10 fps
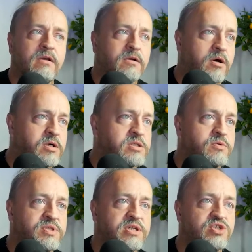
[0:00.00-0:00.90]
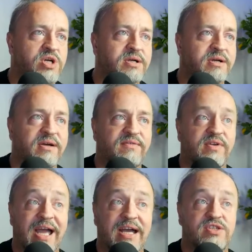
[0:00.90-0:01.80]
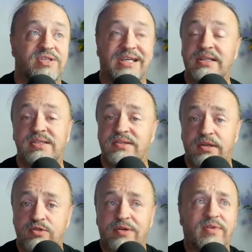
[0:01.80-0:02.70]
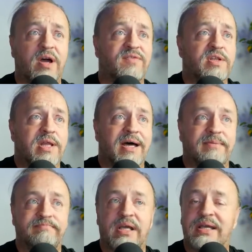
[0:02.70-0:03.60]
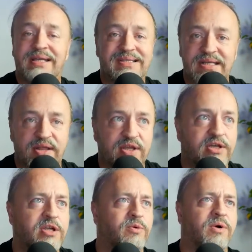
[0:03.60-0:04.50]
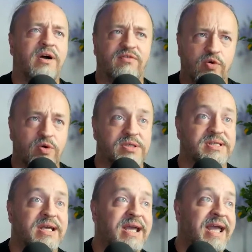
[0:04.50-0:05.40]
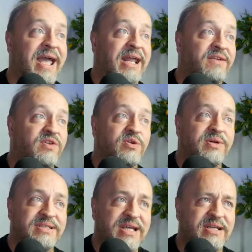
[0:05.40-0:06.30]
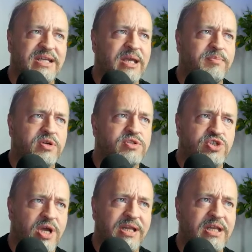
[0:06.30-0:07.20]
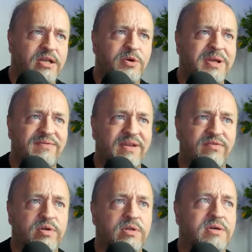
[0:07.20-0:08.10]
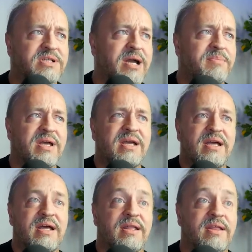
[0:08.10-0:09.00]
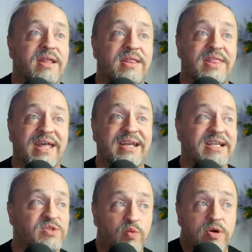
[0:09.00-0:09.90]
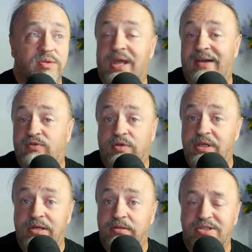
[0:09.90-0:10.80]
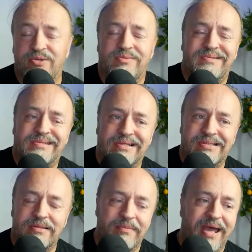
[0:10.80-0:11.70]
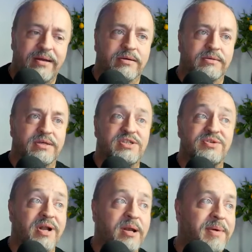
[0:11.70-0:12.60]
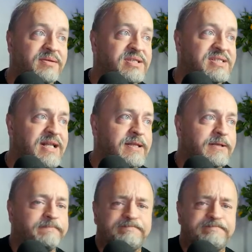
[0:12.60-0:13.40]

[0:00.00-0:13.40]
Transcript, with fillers: Cars losing a chunk of cash the instant they're driven off the lot is nothing new, of course. And if you intend to keep your shiny new E V for a long time, then its worth after a year or two doesn't matter, because you're not about to sell it.